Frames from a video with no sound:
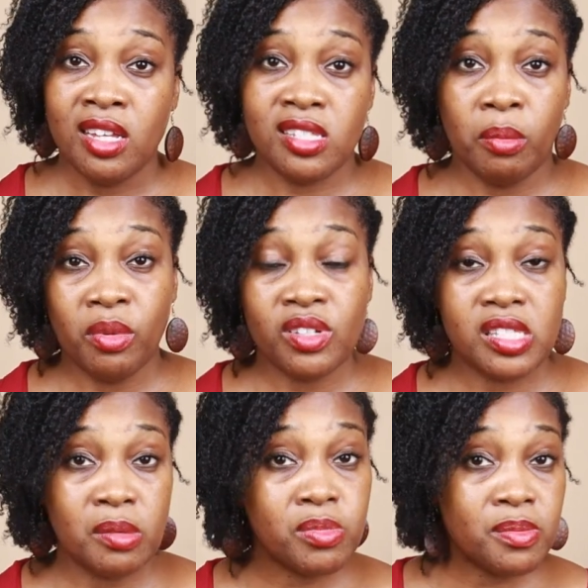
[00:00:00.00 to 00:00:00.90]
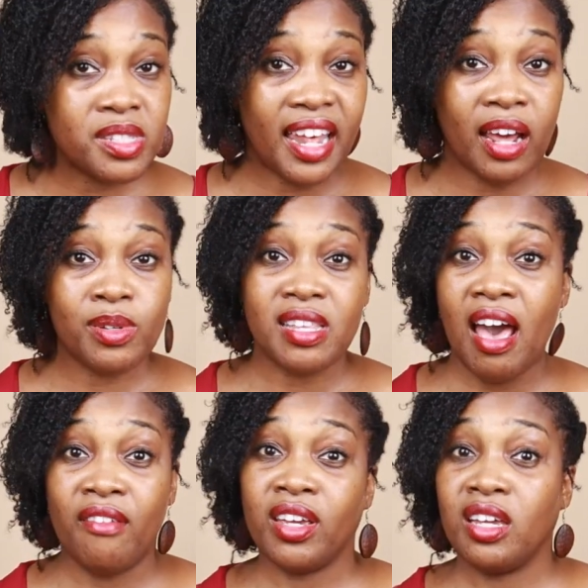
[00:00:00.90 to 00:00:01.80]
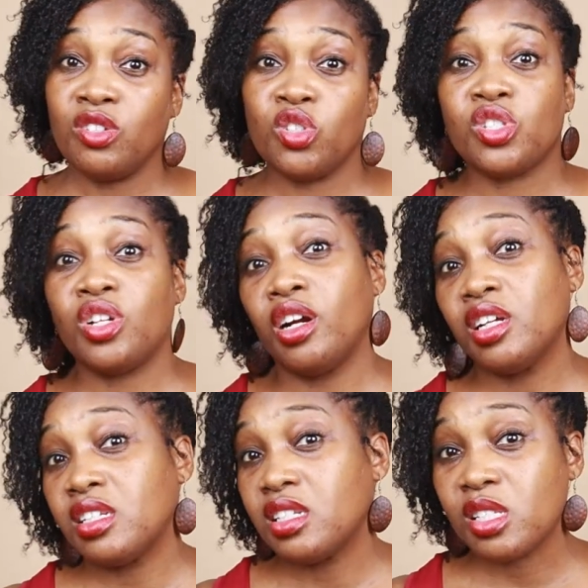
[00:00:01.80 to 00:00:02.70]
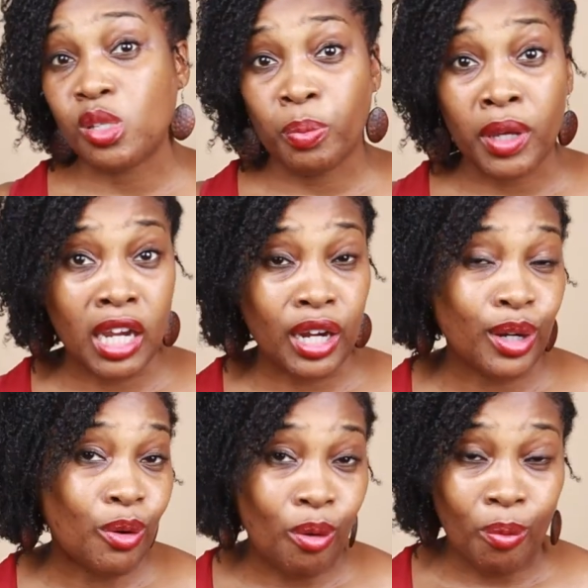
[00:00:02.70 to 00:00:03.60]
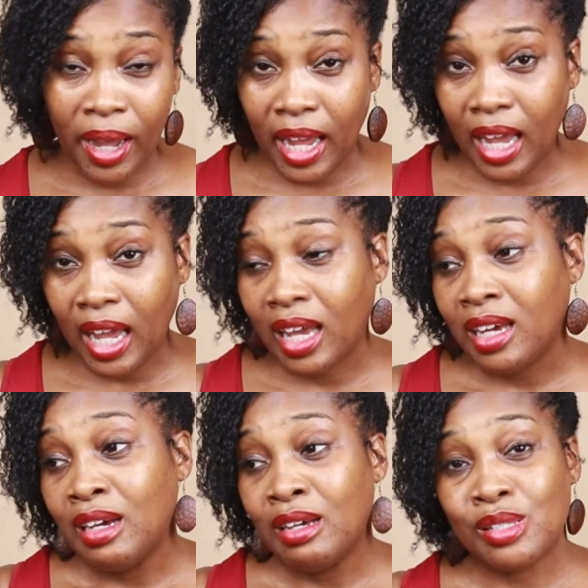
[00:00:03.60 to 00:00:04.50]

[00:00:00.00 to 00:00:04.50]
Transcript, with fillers: Some of the symptoms that I was having just started to disappear and go away.